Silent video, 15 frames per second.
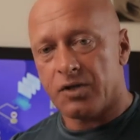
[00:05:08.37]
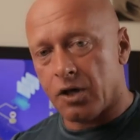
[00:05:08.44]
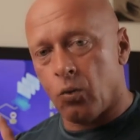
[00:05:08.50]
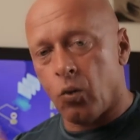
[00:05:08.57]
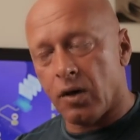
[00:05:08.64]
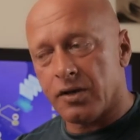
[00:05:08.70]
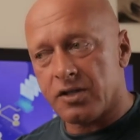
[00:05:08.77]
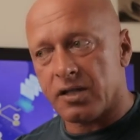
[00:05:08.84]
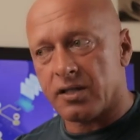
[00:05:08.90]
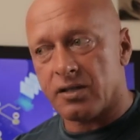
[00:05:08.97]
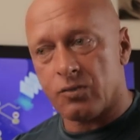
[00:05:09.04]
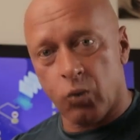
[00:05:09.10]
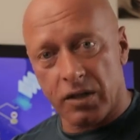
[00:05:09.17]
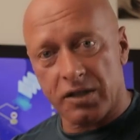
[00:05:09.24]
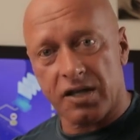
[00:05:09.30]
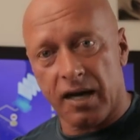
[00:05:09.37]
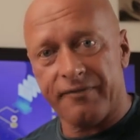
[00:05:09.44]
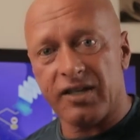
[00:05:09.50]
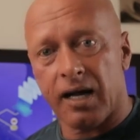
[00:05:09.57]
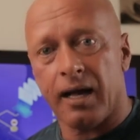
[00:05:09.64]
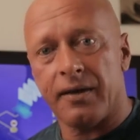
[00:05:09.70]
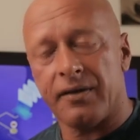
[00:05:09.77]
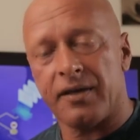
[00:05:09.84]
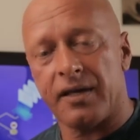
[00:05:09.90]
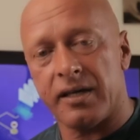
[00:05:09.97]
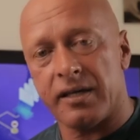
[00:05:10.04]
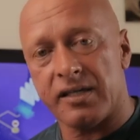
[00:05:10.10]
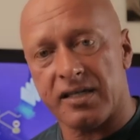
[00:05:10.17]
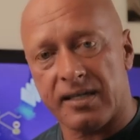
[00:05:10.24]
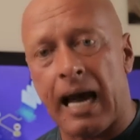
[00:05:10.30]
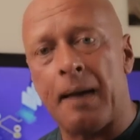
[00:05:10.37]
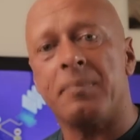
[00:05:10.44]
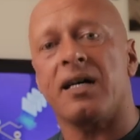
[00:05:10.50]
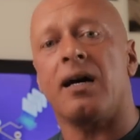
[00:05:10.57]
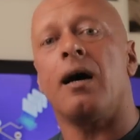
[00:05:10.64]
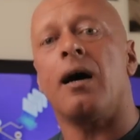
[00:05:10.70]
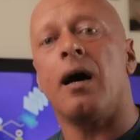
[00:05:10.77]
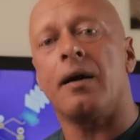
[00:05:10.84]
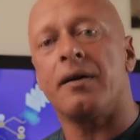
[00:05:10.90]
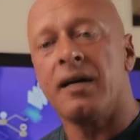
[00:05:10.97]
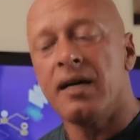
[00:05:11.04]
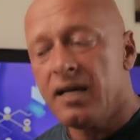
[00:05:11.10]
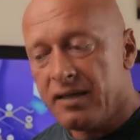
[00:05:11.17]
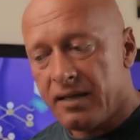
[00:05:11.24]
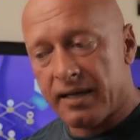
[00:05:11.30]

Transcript: So once I've done the stamp card,